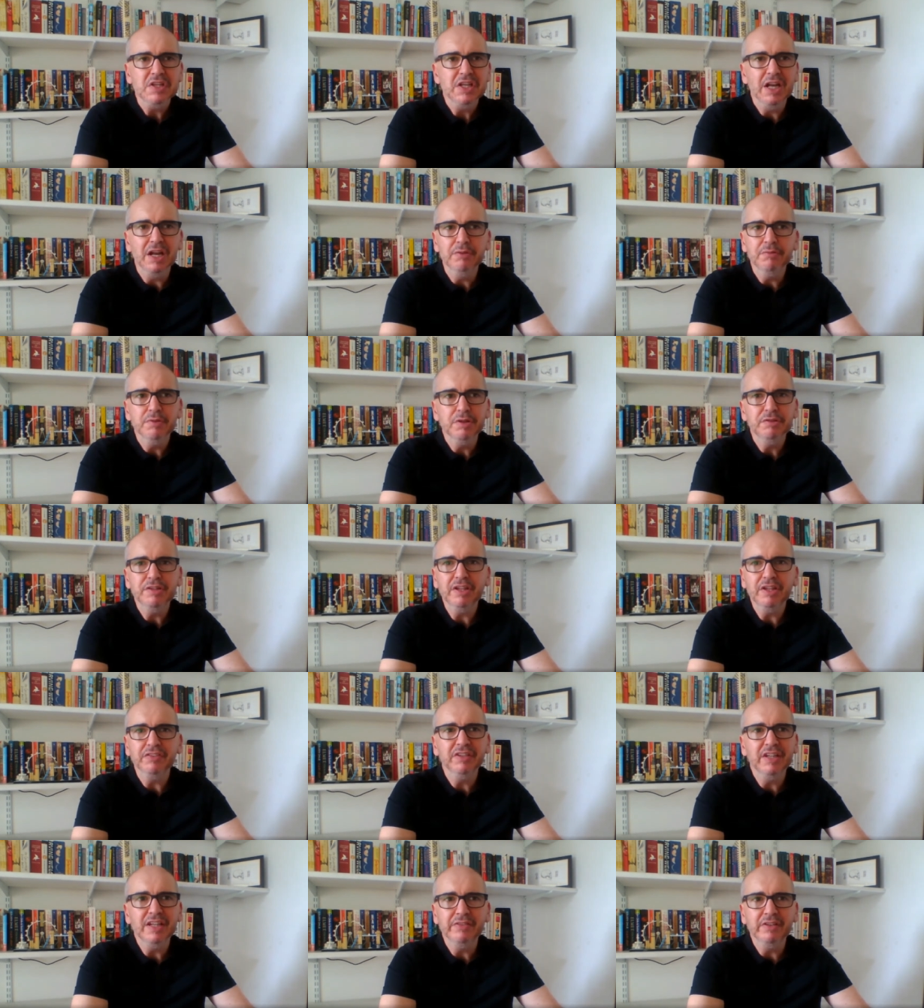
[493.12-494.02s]
you know, who
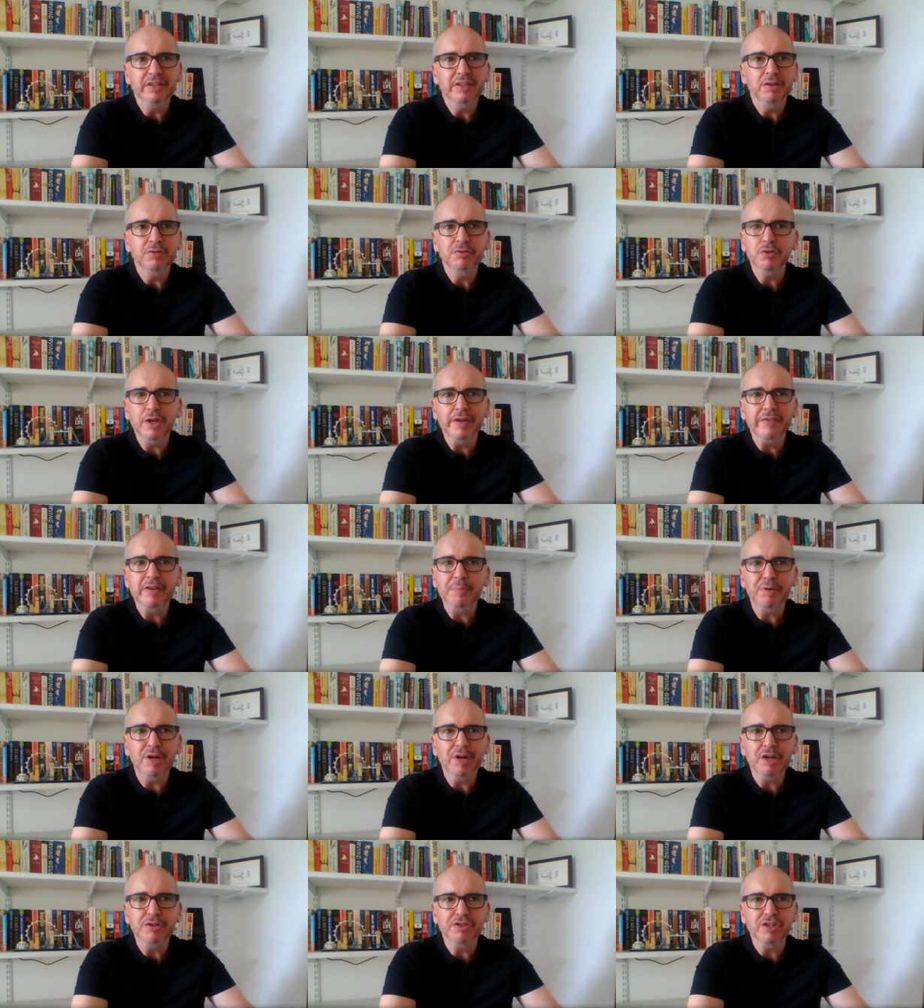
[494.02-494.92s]
doesn't even, who's not even
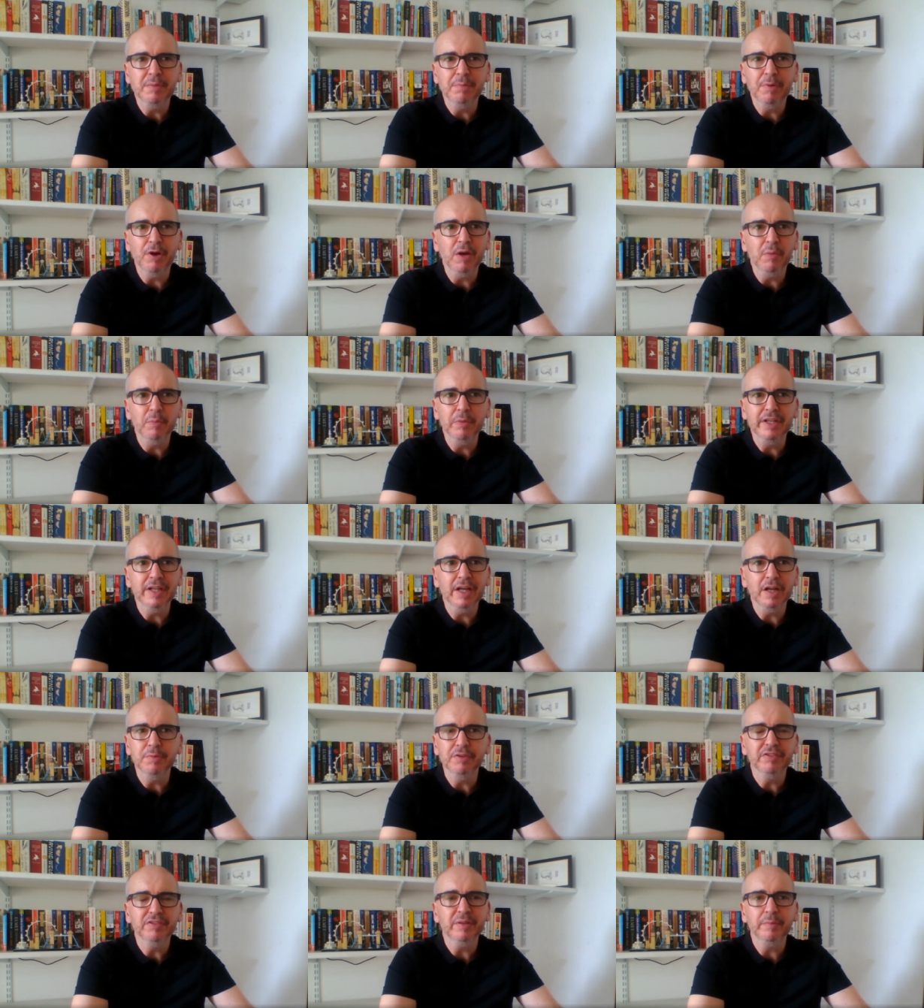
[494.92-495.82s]
approaching a bottom
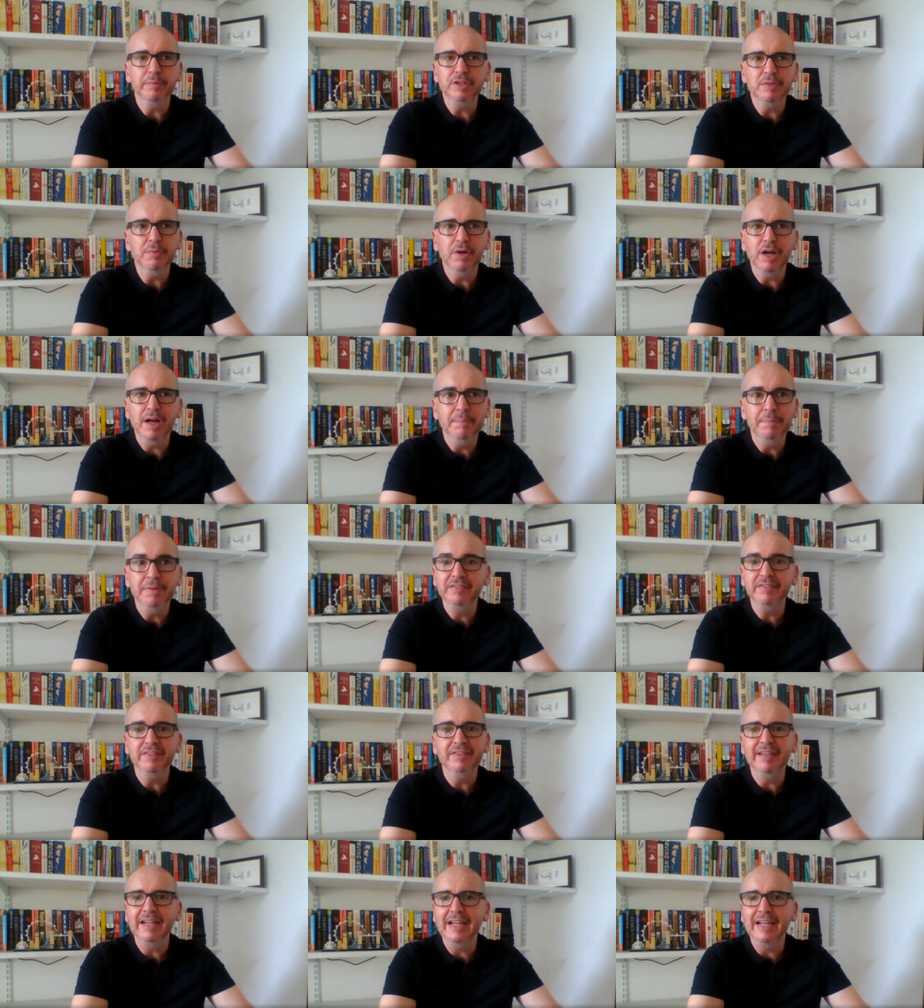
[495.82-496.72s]
window, but someone you might, a
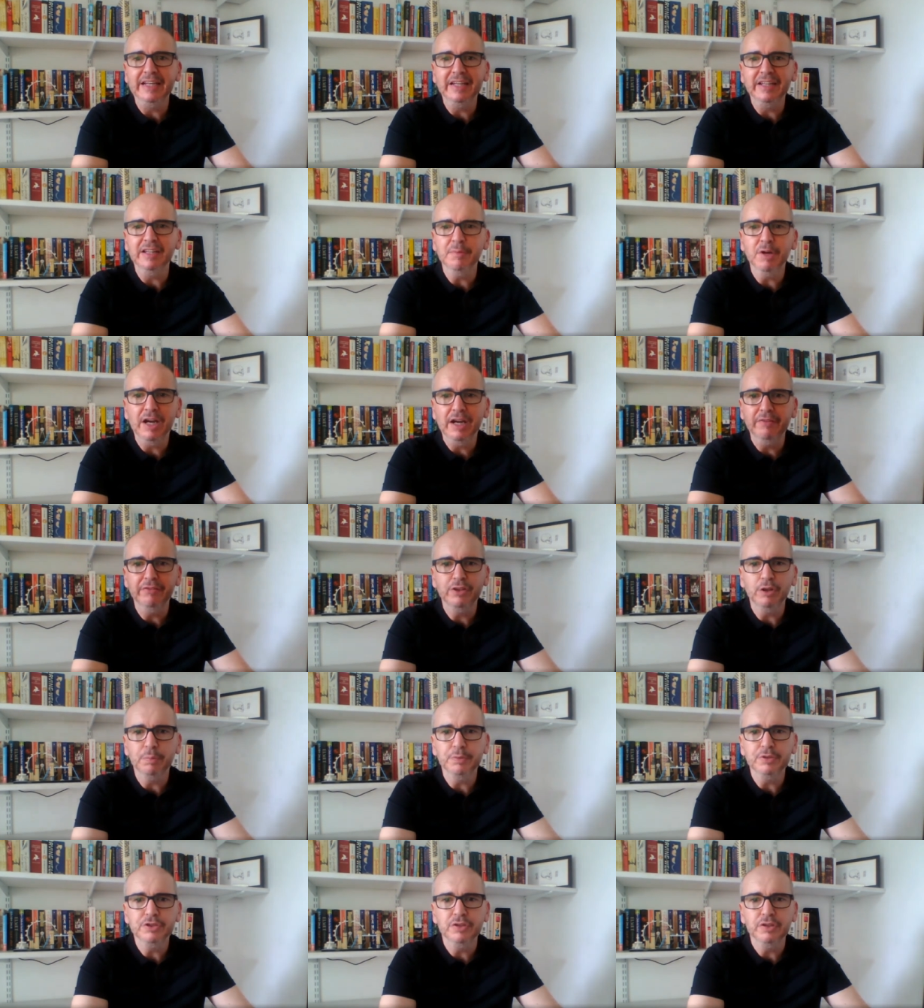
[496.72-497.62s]
business lady you might have
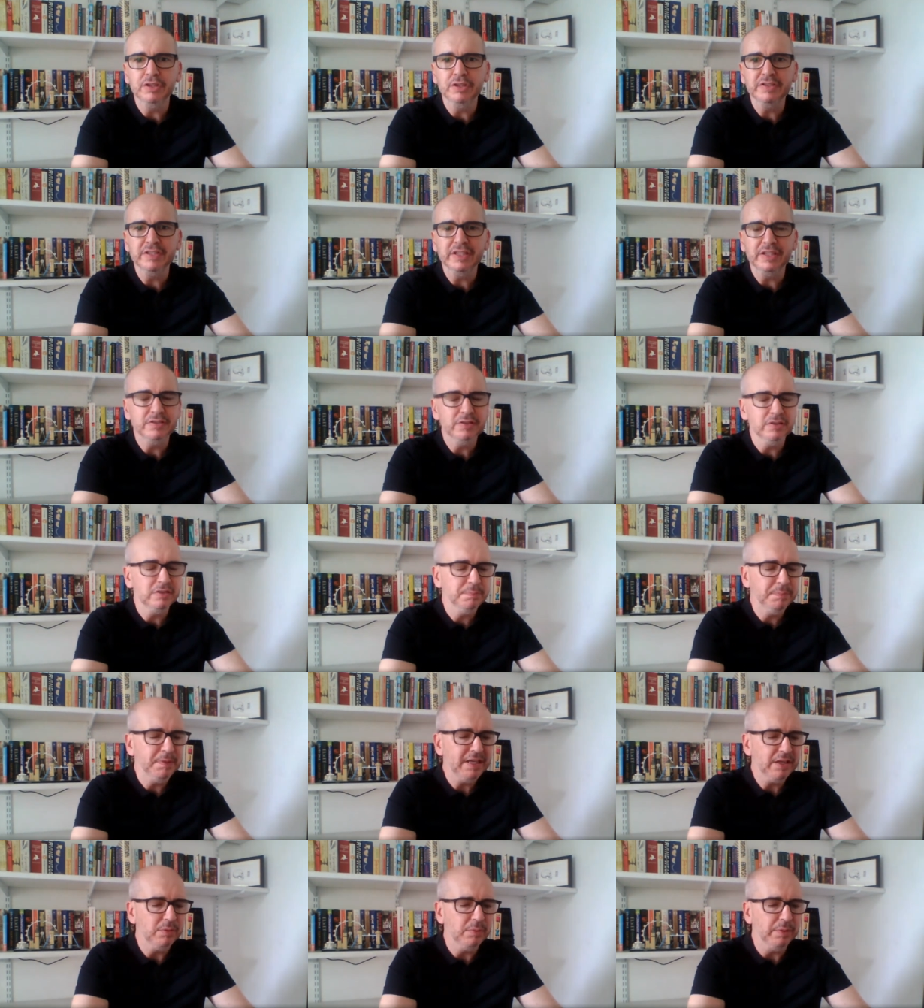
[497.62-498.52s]
the opportunity to
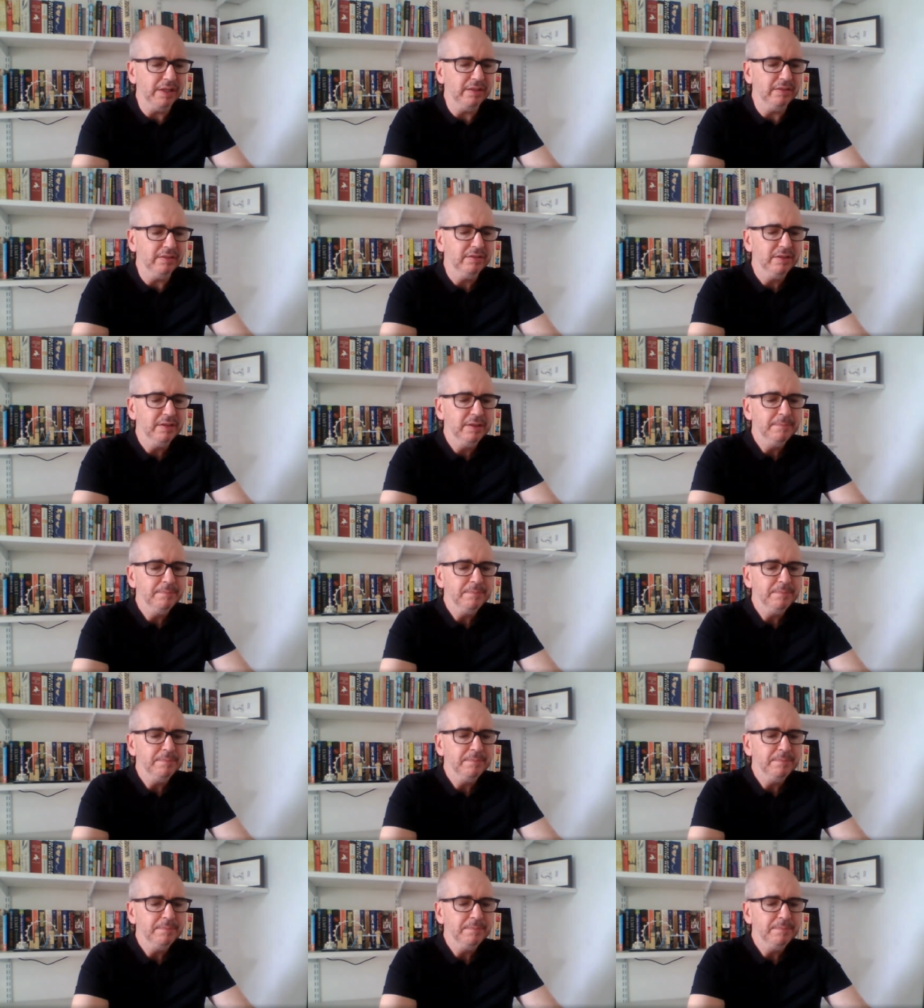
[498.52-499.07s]
speak with.